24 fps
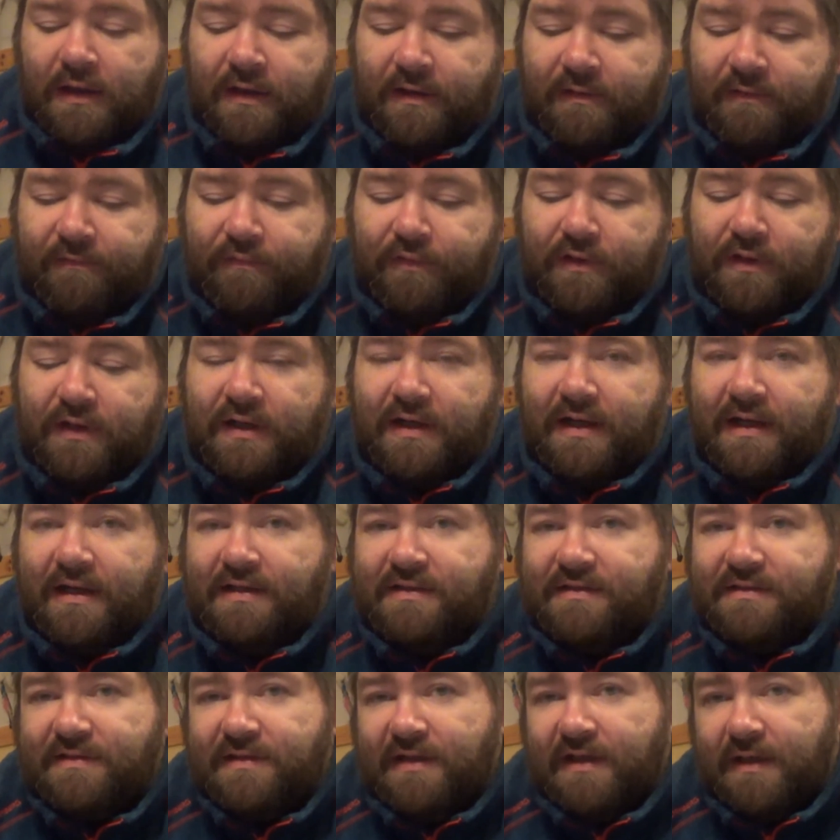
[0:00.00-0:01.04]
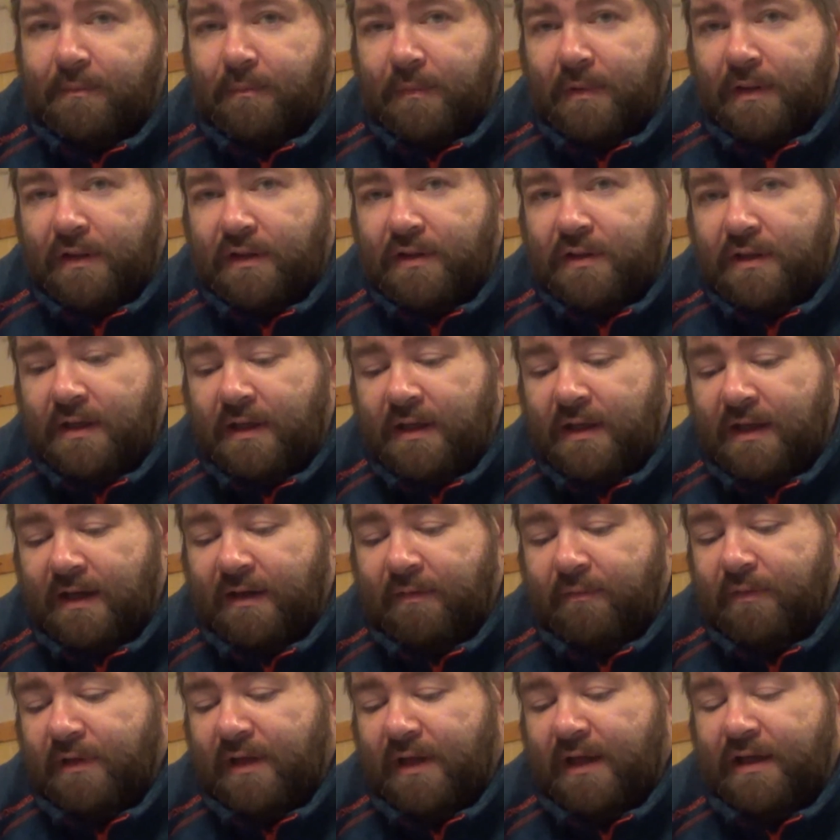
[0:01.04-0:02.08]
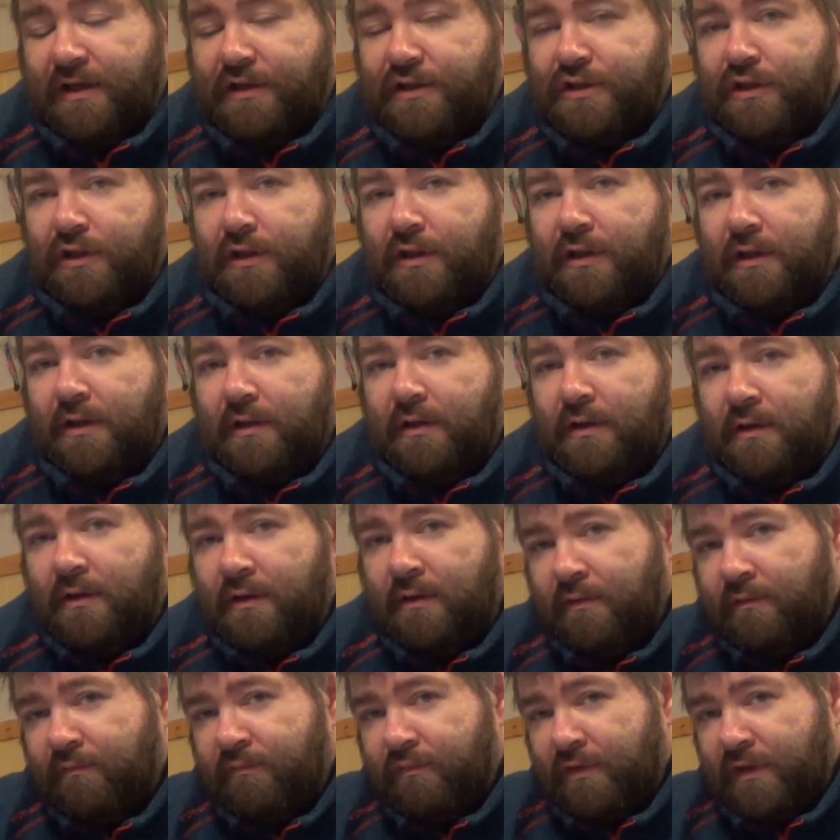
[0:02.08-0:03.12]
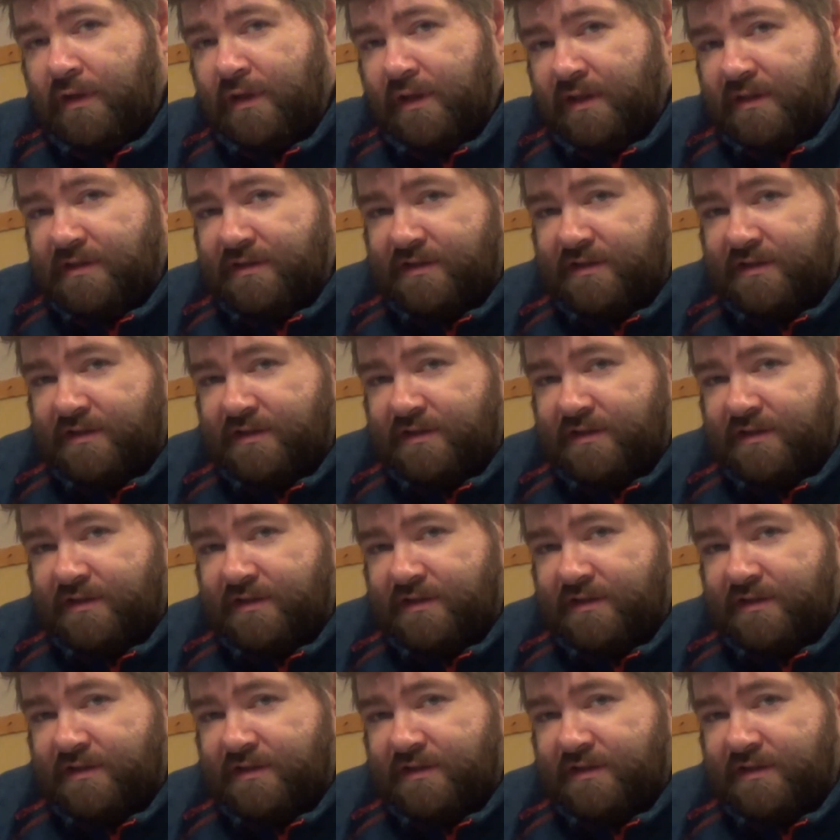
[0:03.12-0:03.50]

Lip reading: For the next segment, for the next